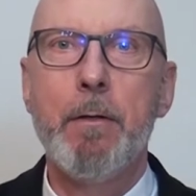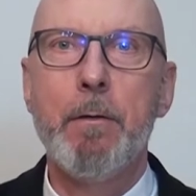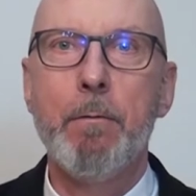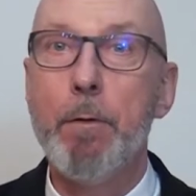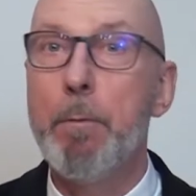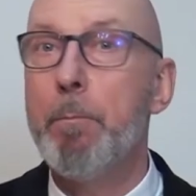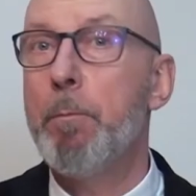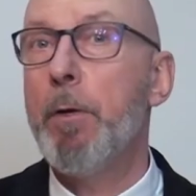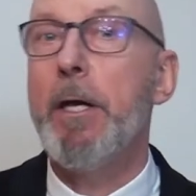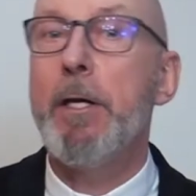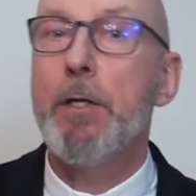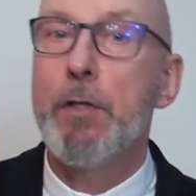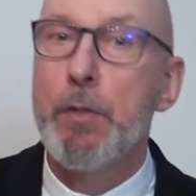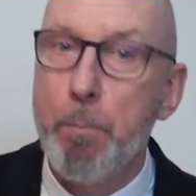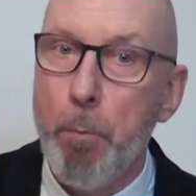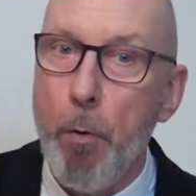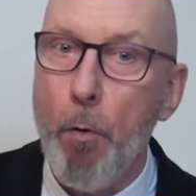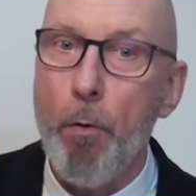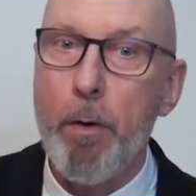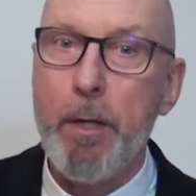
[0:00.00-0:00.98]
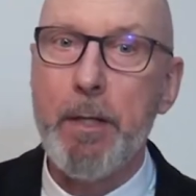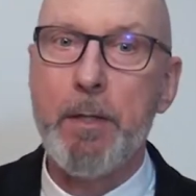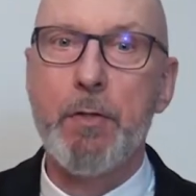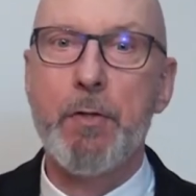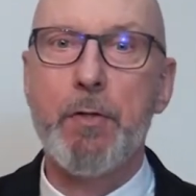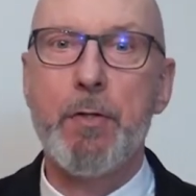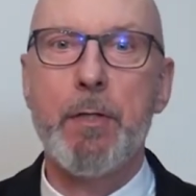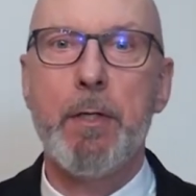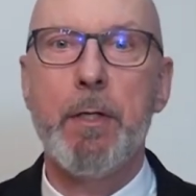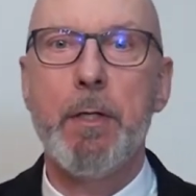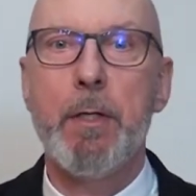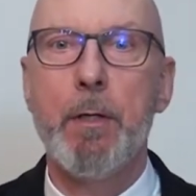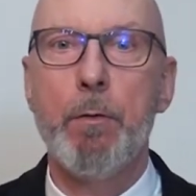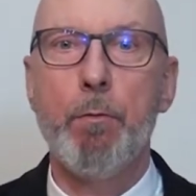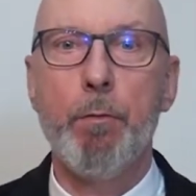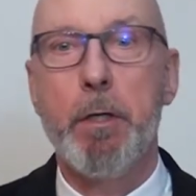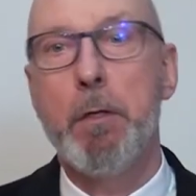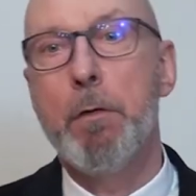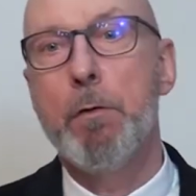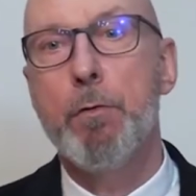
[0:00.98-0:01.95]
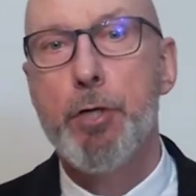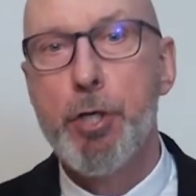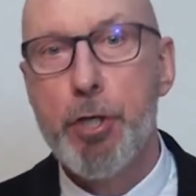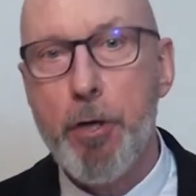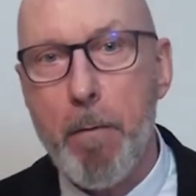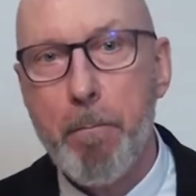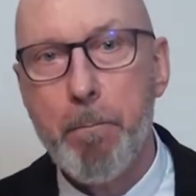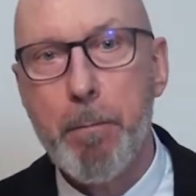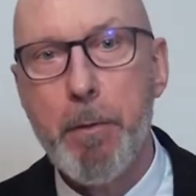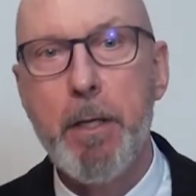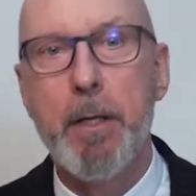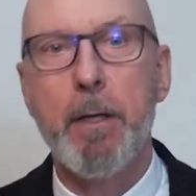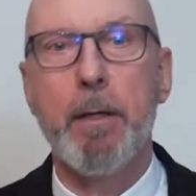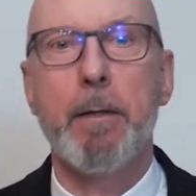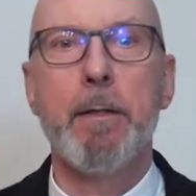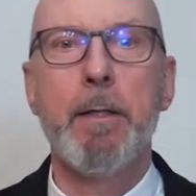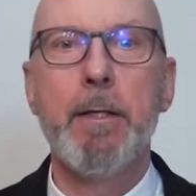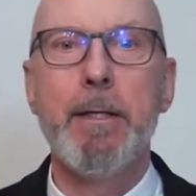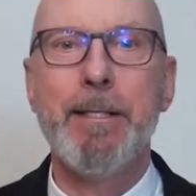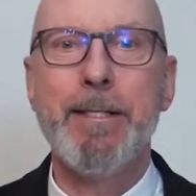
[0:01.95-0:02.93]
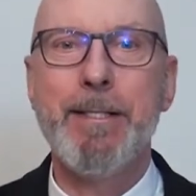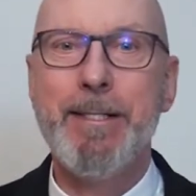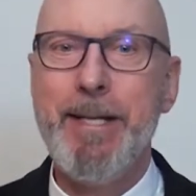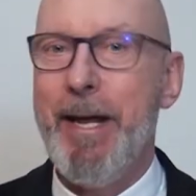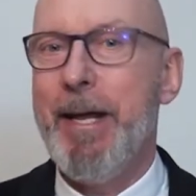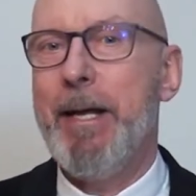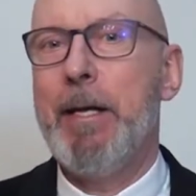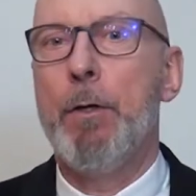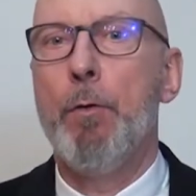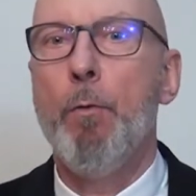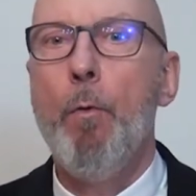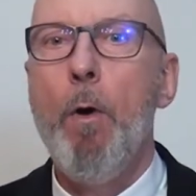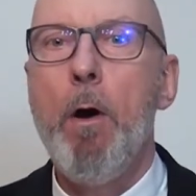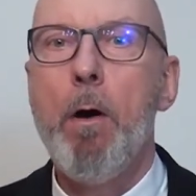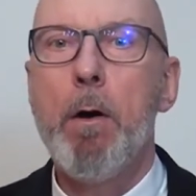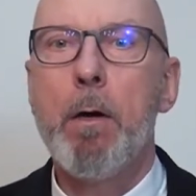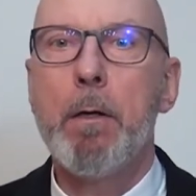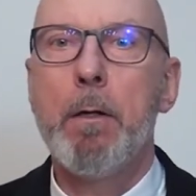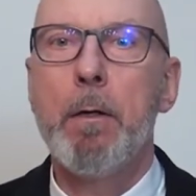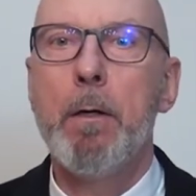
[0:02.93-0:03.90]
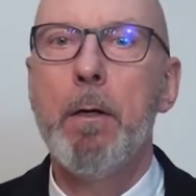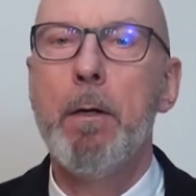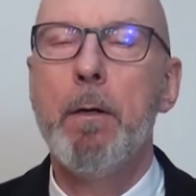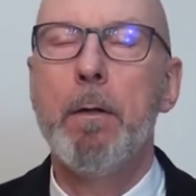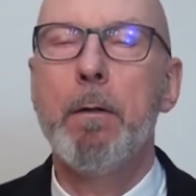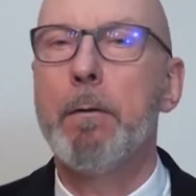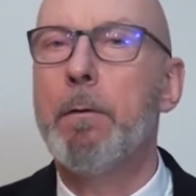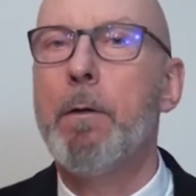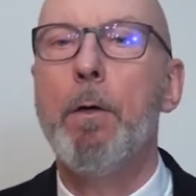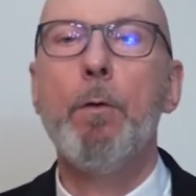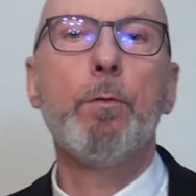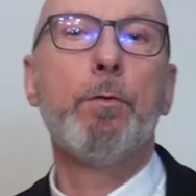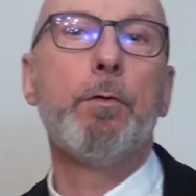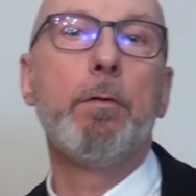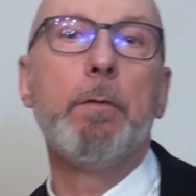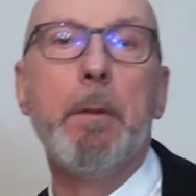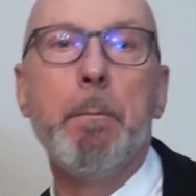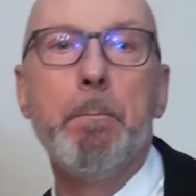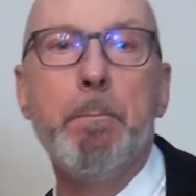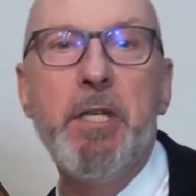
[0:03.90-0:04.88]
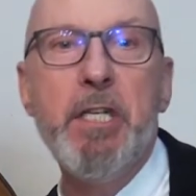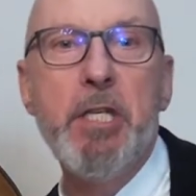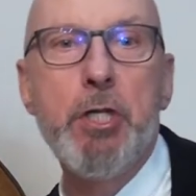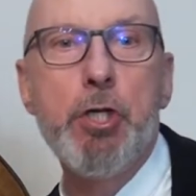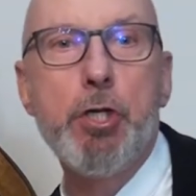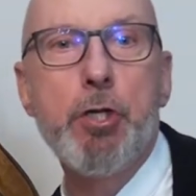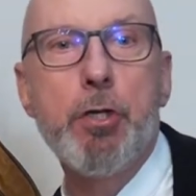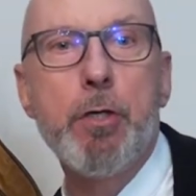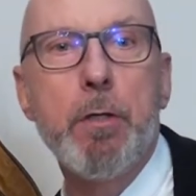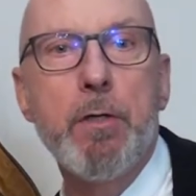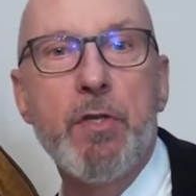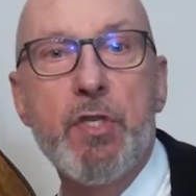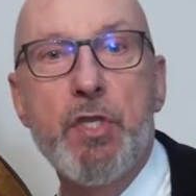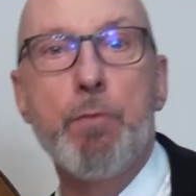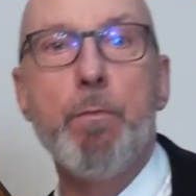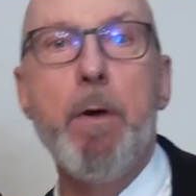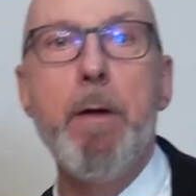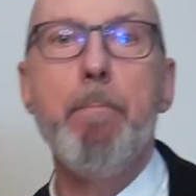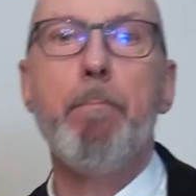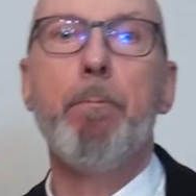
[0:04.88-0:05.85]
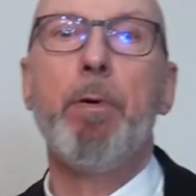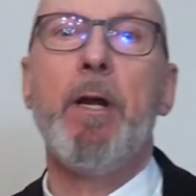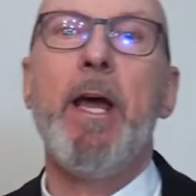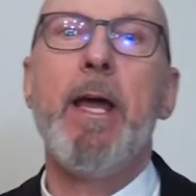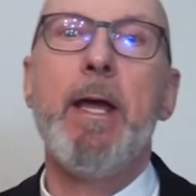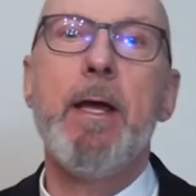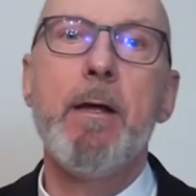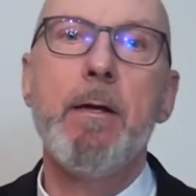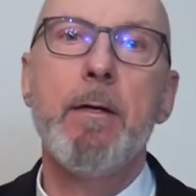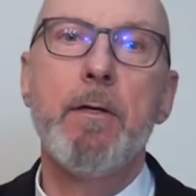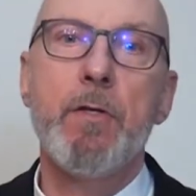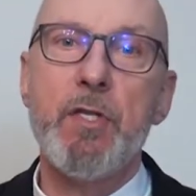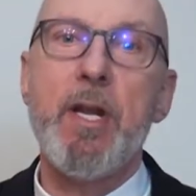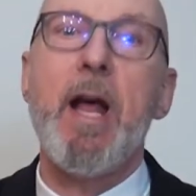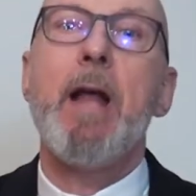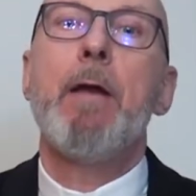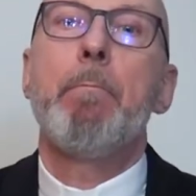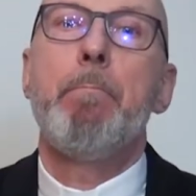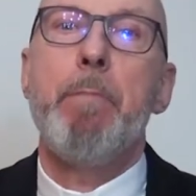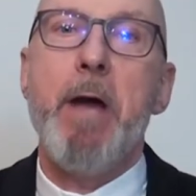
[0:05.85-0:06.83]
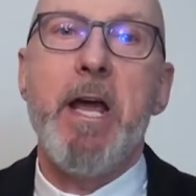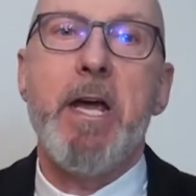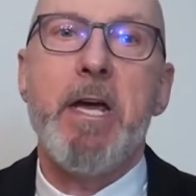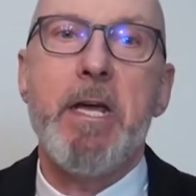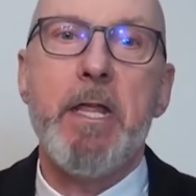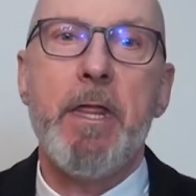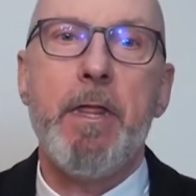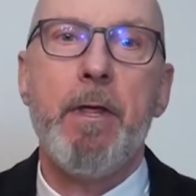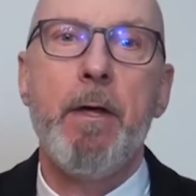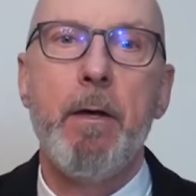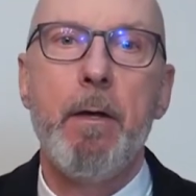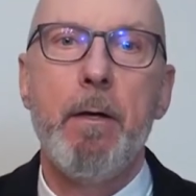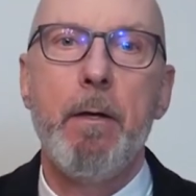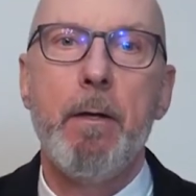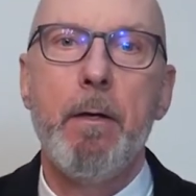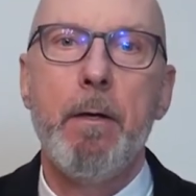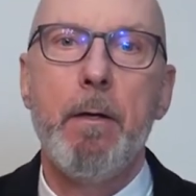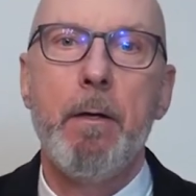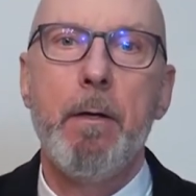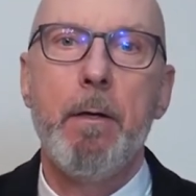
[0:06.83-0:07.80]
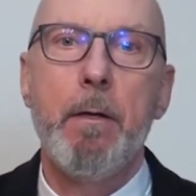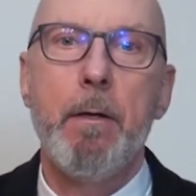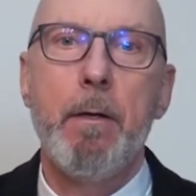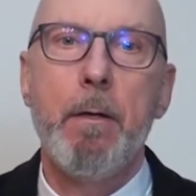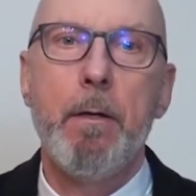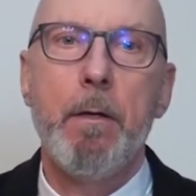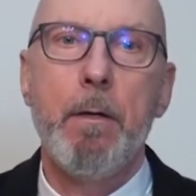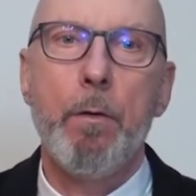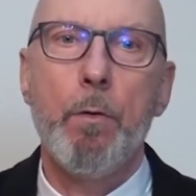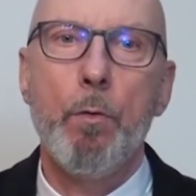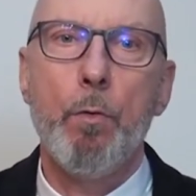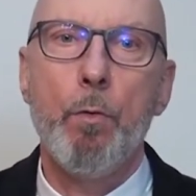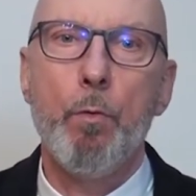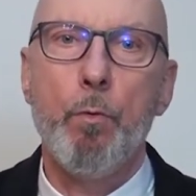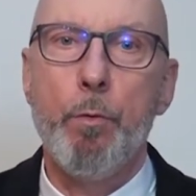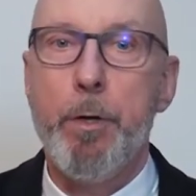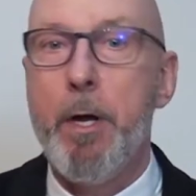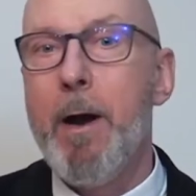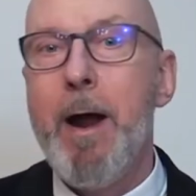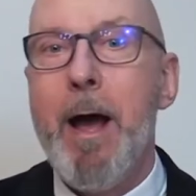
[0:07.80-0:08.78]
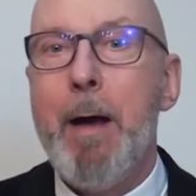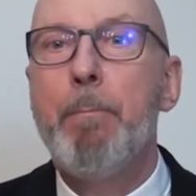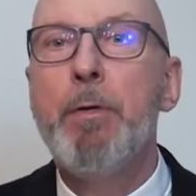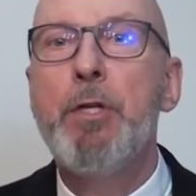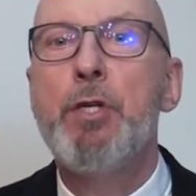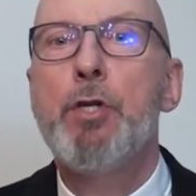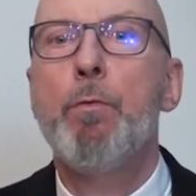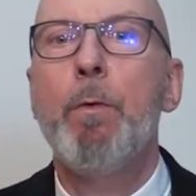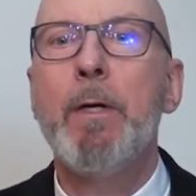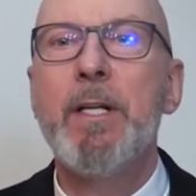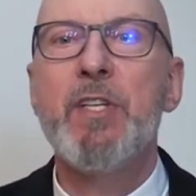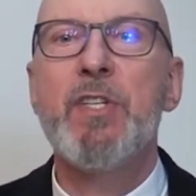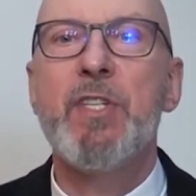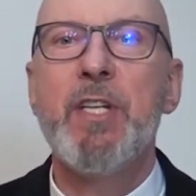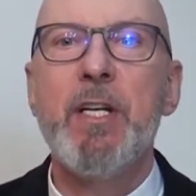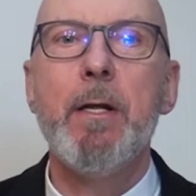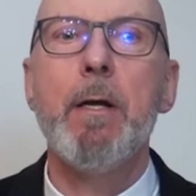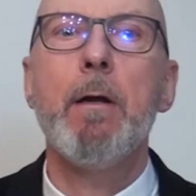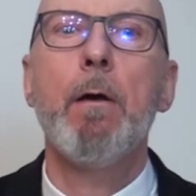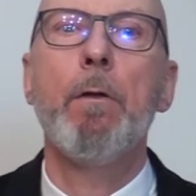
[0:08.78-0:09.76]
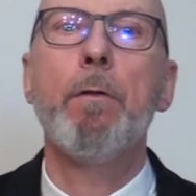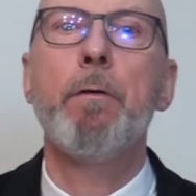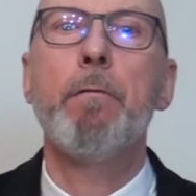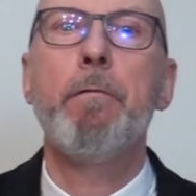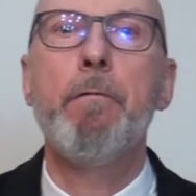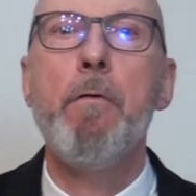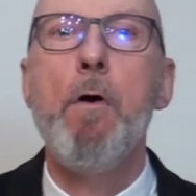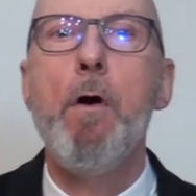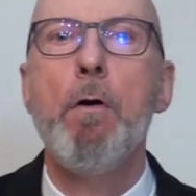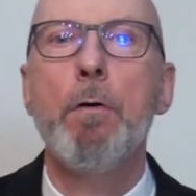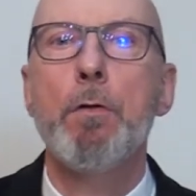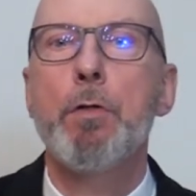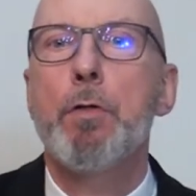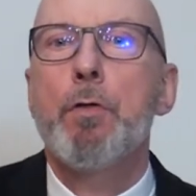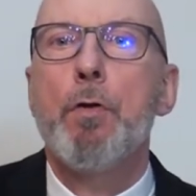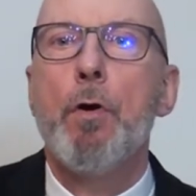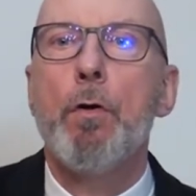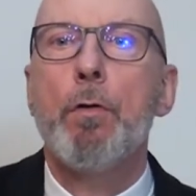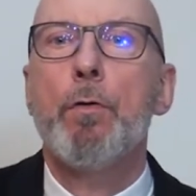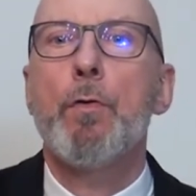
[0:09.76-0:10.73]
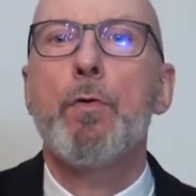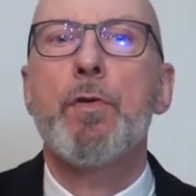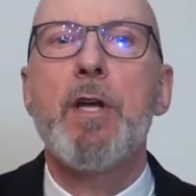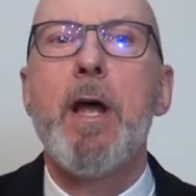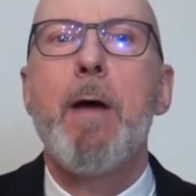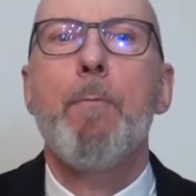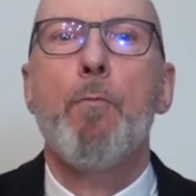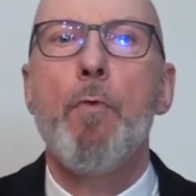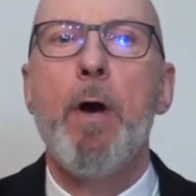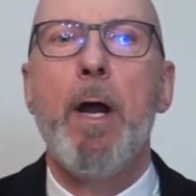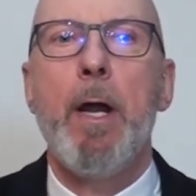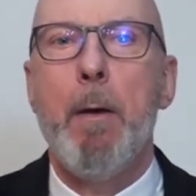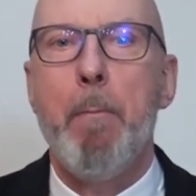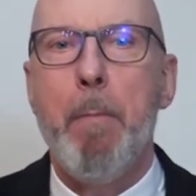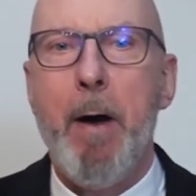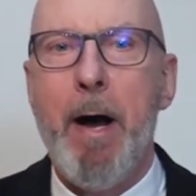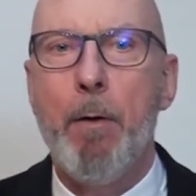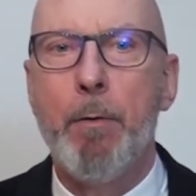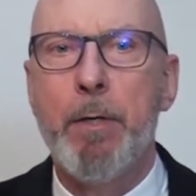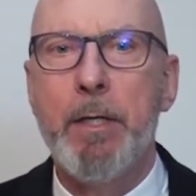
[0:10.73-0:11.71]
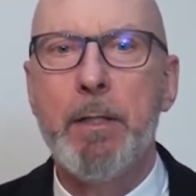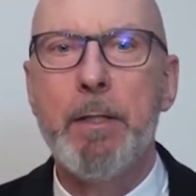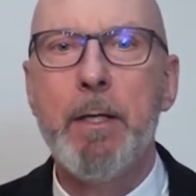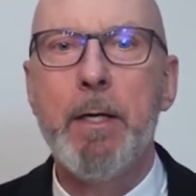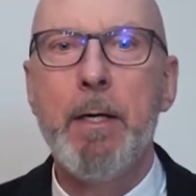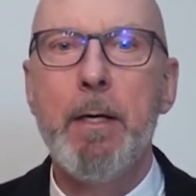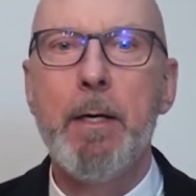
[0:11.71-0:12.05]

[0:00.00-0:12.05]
We play sports, we go shopping, take a walk, go to the beach, swim, play, sunbathe. We are habitually sitting on the phone to talk to someone about it.